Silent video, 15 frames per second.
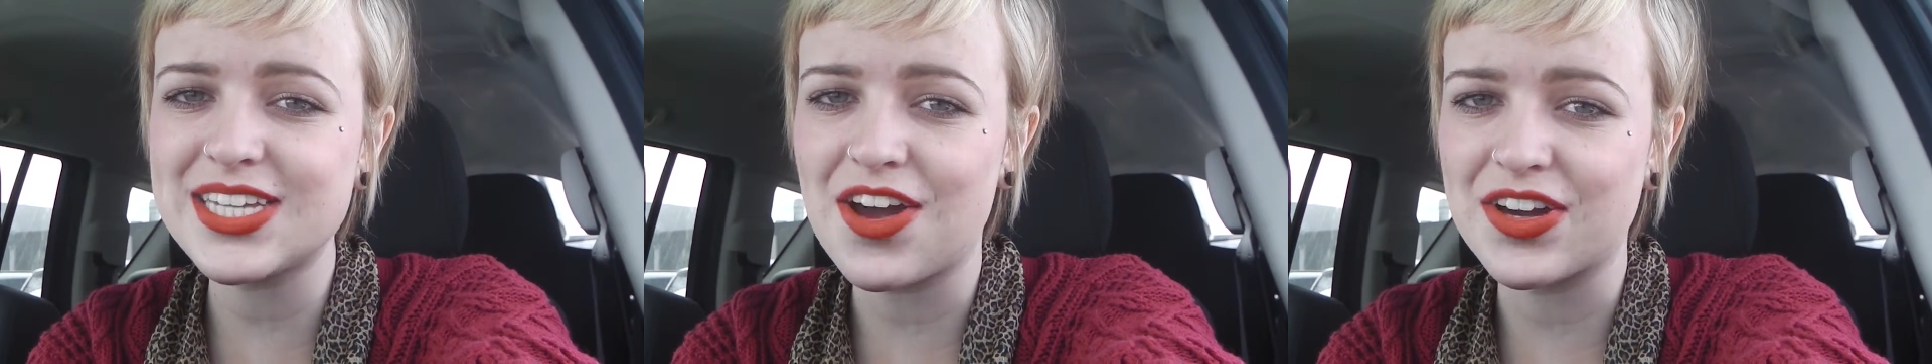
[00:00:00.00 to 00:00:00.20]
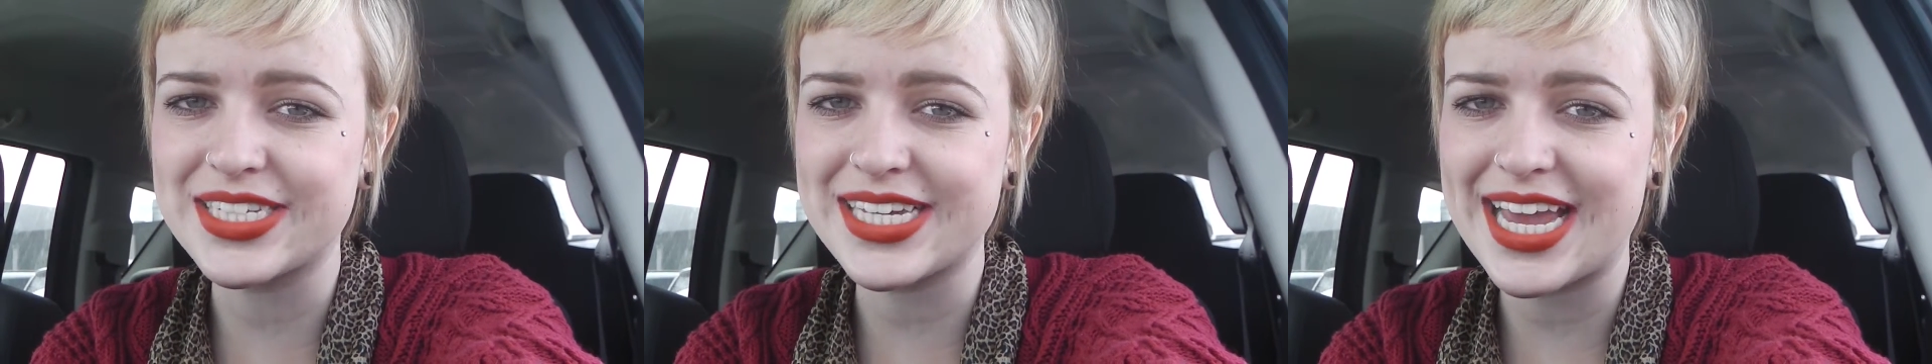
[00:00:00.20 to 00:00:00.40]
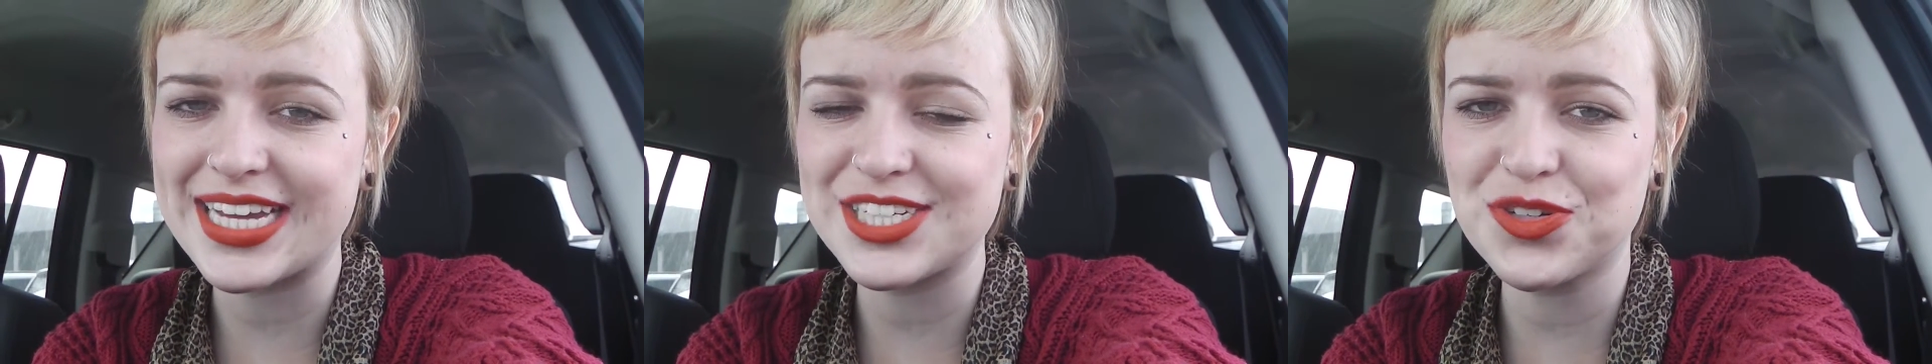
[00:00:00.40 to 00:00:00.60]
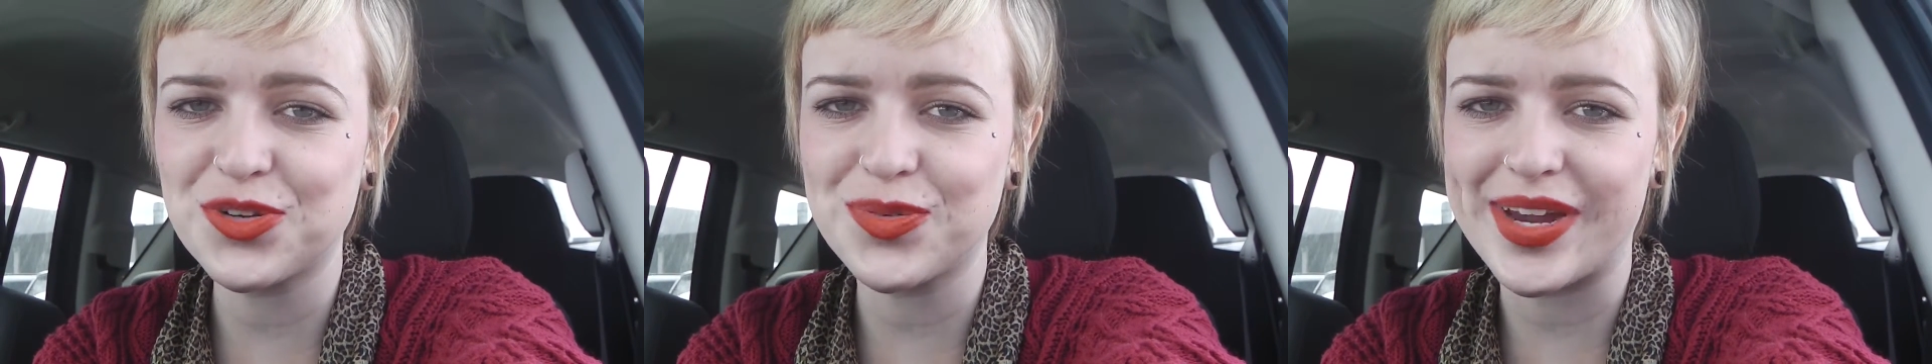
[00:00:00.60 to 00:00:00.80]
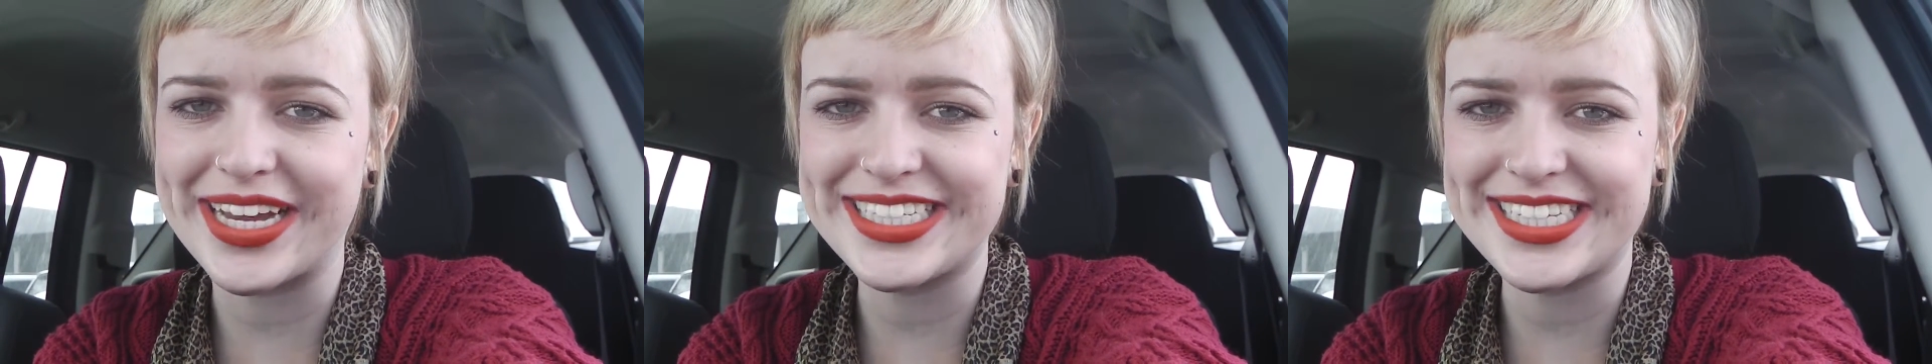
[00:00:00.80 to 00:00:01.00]
contact
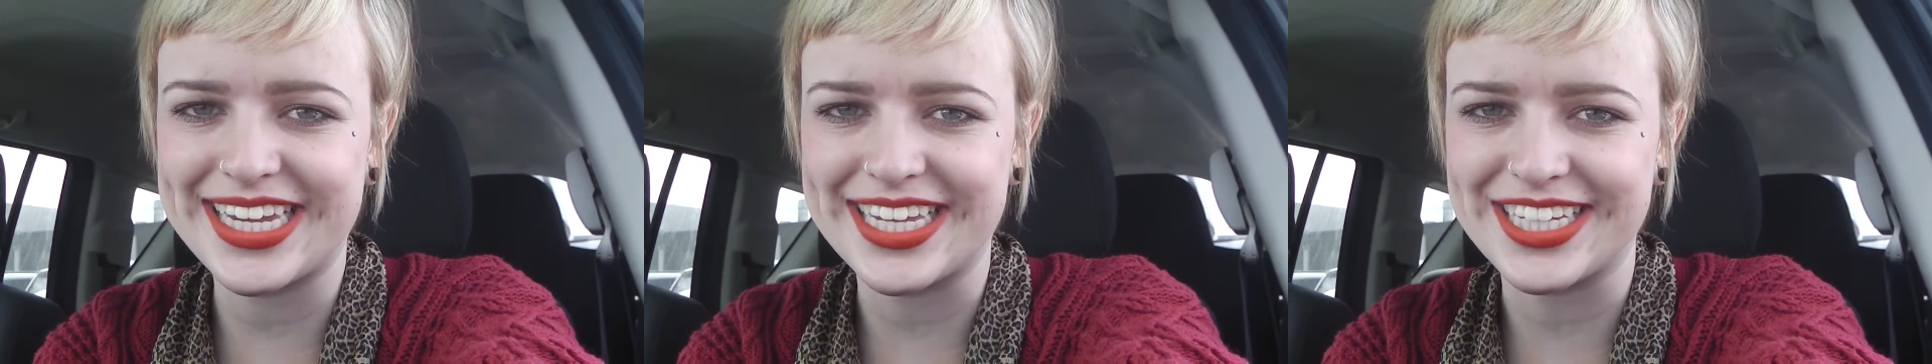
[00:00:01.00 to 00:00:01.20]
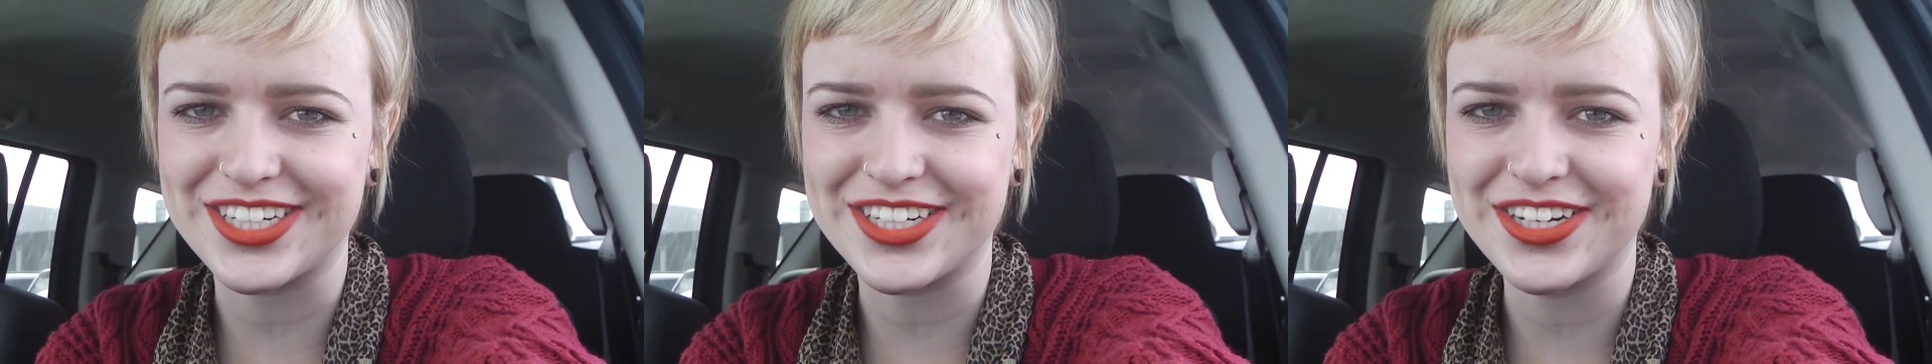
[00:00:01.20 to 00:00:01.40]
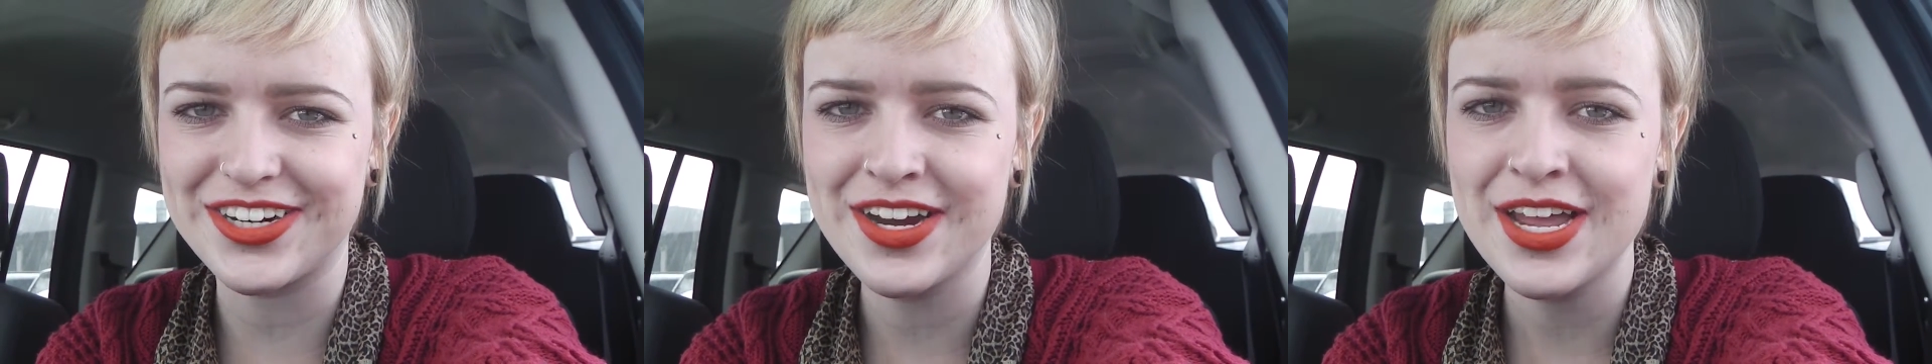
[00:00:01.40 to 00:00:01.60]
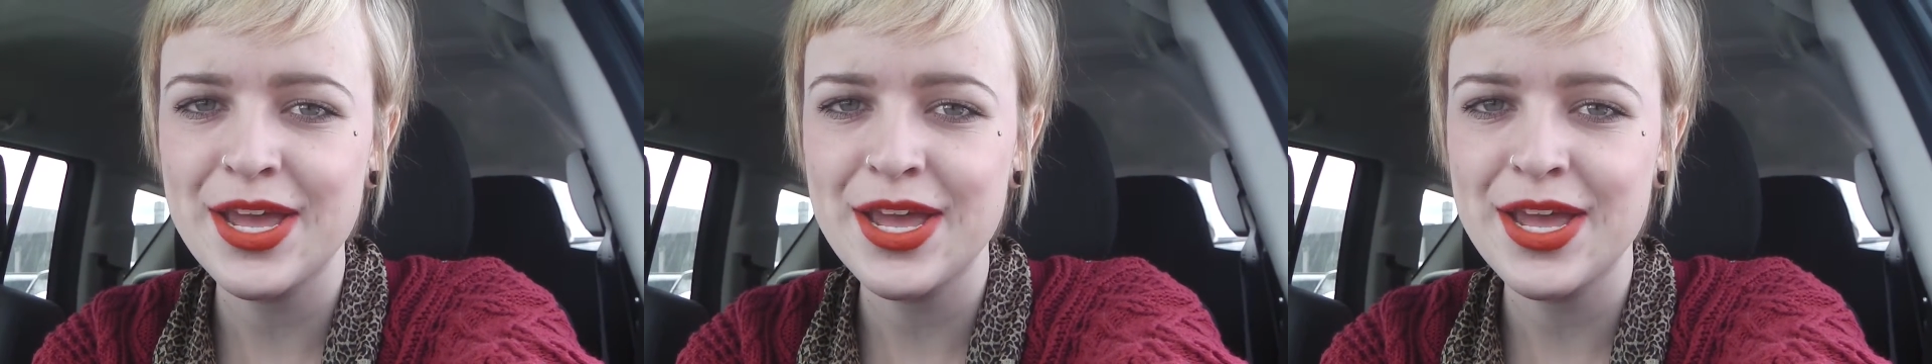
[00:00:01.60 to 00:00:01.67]
Craig Taylor.